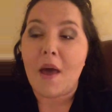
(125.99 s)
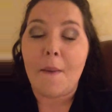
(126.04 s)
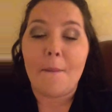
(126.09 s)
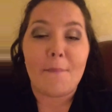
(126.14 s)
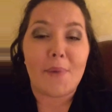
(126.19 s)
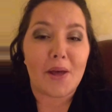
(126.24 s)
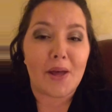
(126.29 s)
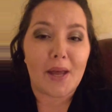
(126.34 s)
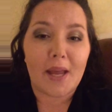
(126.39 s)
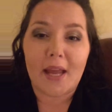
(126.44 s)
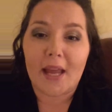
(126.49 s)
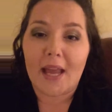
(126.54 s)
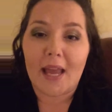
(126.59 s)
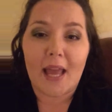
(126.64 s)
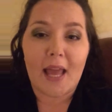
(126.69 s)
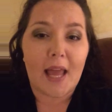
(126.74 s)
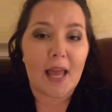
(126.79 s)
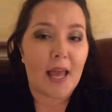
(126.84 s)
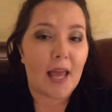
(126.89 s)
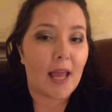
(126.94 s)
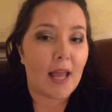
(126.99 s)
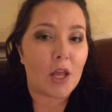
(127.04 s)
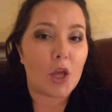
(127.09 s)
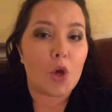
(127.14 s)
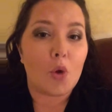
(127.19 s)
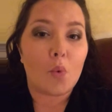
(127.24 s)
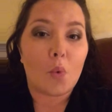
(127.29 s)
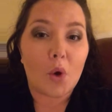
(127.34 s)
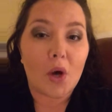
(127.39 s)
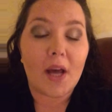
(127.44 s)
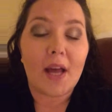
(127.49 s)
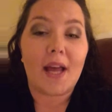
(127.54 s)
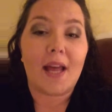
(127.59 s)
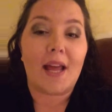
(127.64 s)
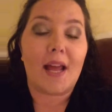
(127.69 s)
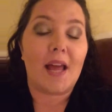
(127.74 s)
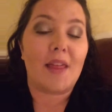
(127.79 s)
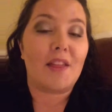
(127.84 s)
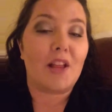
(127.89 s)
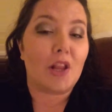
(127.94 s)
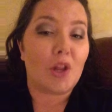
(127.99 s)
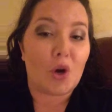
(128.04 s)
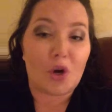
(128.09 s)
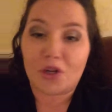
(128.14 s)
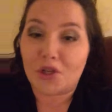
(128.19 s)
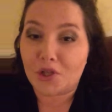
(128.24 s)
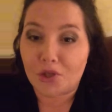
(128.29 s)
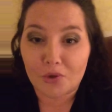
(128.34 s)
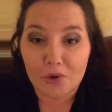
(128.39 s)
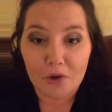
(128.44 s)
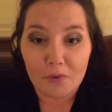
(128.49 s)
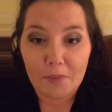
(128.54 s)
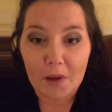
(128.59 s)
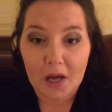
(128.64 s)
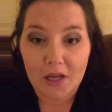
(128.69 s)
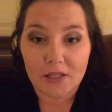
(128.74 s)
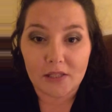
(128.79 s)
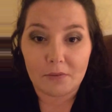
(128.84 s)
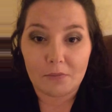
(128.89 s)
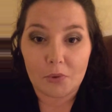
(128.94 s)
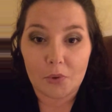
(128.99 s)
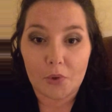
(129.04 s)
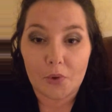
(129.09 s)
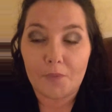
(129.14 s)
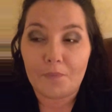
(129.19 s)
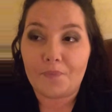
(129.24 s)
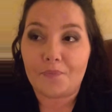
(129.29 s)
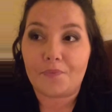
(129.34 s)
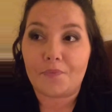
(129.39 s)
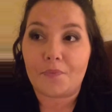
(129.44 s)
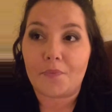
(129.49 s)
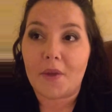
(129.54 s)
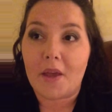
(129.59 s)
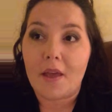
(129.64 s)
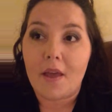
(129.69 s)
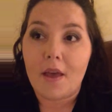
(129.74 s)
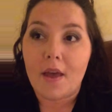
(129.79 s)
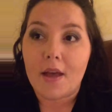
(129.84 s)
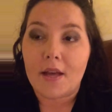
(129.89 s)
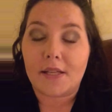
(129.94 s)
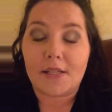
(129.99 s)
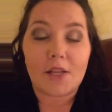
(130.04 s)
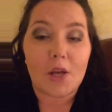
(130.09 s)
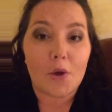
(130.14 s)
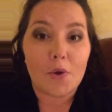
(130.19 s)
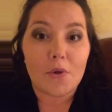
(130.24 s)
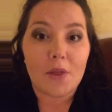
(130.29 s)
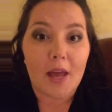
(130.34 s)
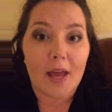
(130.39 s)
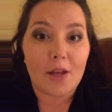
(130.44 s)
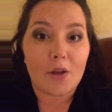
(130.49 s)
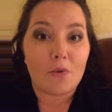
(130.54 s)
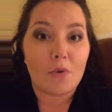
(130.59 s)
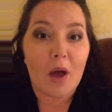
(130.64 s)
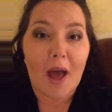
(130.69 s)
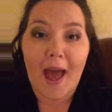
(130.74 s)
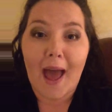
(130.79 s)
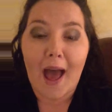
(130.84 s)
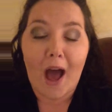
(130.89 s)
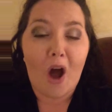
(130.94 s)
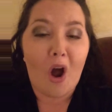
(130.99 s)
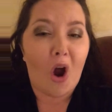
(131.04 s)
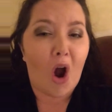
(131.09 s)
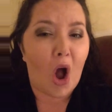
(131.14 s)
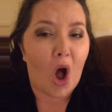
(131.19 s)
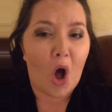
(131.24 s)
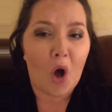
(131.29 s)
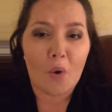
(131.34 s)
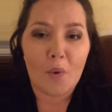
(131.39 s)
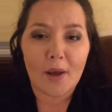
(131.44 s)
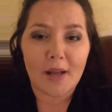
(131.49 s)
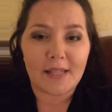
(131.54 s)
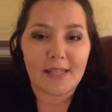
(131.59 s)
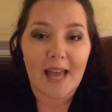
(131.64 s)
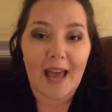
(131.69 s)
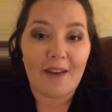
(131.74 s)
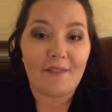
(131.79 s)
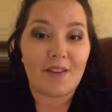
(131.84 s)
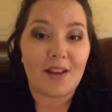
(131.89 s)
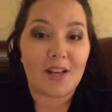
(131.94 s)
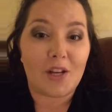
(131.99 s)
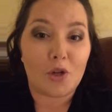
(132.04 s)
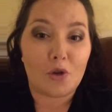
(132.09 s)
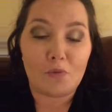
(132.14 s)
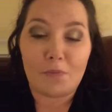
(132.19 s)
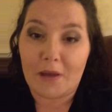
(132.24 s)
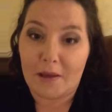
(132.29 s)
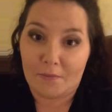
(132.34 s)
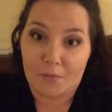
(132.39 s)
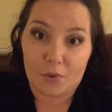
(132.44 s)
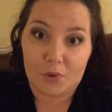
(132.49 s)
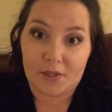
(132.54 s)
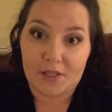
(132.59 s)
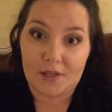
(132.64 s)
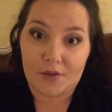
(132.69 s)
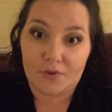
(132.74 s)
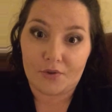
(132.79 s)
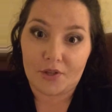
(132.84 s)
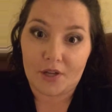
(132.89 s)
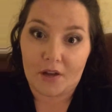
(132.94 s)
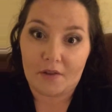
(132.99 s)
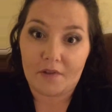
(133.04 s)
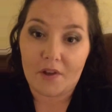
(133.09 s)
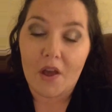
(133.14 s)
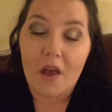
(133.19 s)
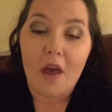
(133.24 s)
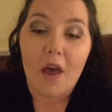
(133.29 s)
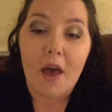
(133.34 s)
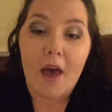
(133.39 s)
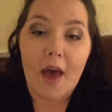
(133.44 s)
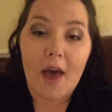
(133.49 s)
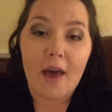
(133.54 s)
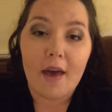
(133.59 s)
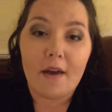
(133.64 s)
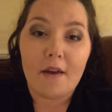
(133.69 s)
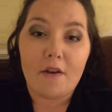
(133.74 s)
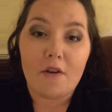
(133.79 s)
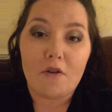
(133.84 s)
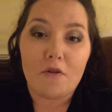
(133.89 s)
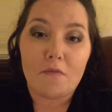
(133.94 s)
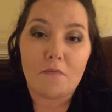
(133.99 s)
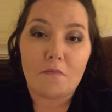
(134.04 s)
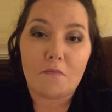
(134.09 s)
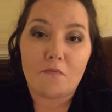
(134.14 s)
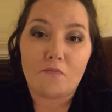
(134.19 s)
But you want the largest group possible so that you are always having new people see your stuff. Yeah,